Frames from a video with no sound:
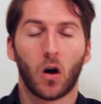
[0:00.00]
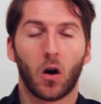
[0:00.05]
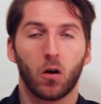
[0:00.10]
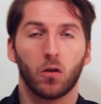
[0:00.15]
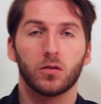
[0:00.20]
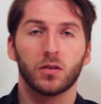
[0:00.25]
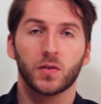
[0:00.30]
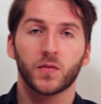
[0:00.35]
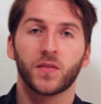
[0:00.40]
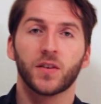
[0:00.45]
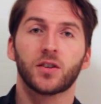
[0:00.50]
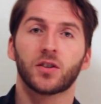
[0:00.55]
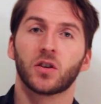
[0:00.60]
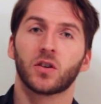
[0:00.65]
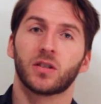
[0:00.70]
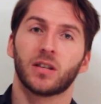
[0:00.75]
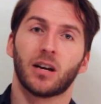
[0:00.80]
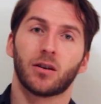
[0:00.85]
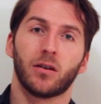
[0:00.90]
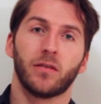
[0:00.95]
All these
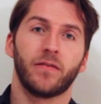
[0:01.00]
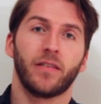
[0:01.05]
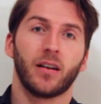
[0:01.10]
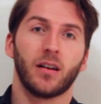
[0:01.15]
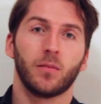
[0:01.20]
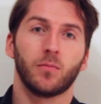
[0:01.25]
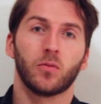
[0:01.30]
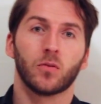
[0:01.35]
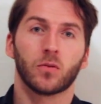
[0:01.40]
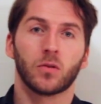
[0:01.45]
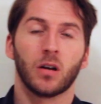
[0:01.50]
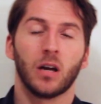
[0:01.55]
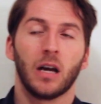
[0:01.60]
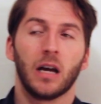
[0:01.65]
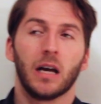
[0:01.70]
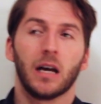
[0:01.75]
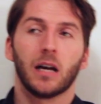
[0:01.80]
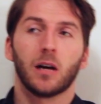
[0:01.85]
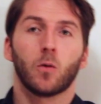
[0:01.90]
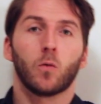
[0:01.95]
features are available
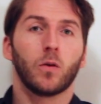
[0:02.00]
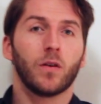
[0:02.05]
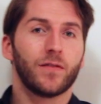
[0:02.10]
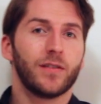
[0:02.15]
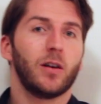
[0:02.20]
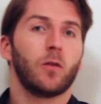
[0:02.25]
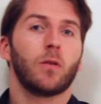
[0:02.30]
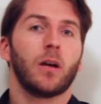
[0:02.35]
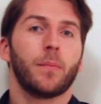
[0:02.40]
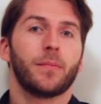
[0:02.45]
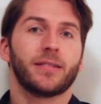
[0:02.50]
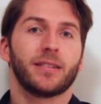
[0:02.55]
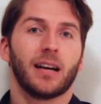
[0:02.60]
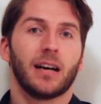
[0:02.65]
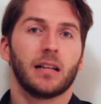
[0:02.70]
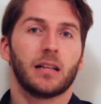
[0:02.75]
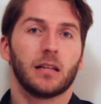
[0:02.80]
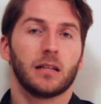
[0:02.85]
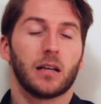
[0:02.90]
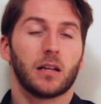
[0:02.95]
with the website